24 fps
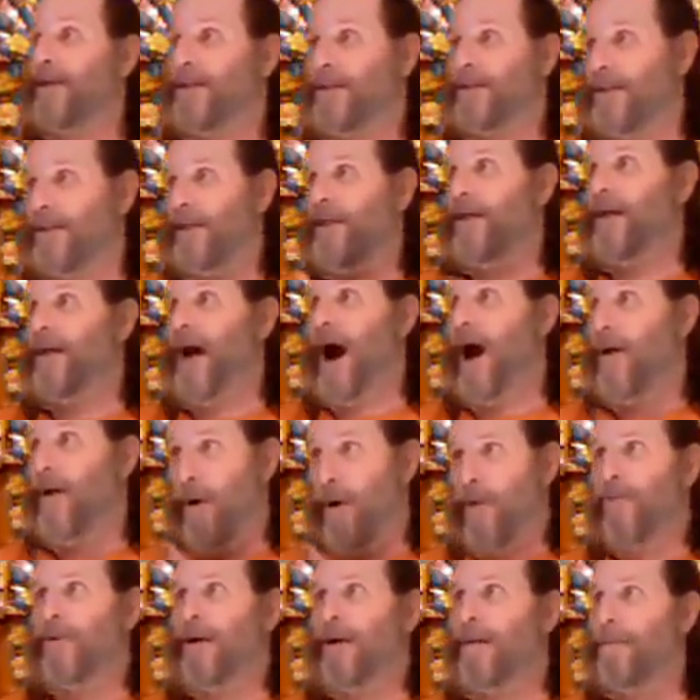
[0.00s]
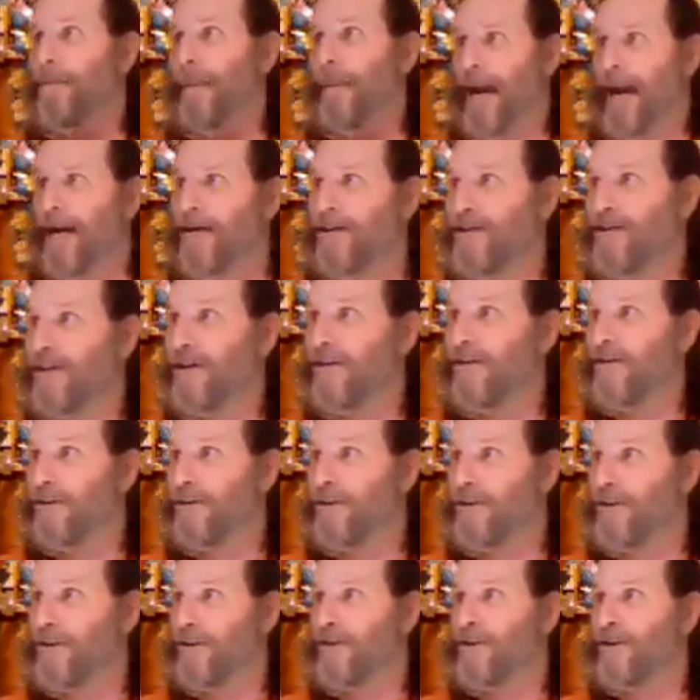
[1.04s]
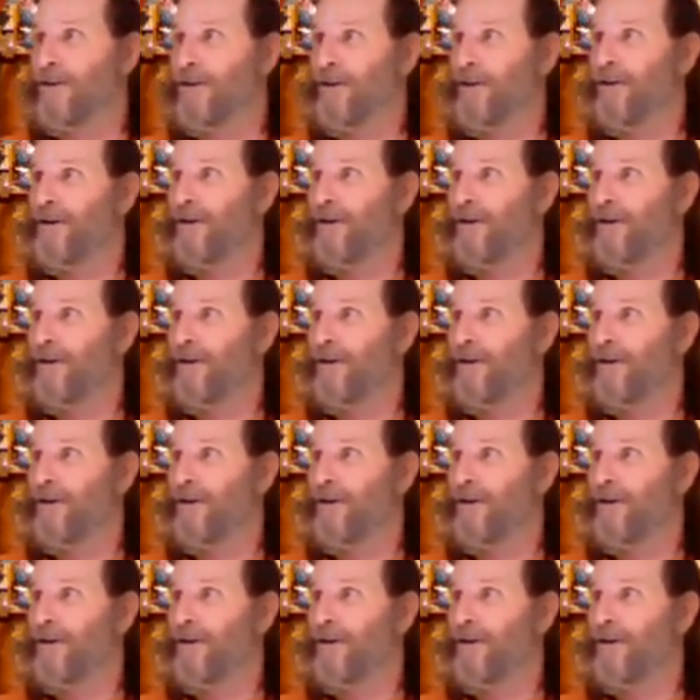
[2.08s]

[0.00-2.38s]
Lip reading: see our own impatience.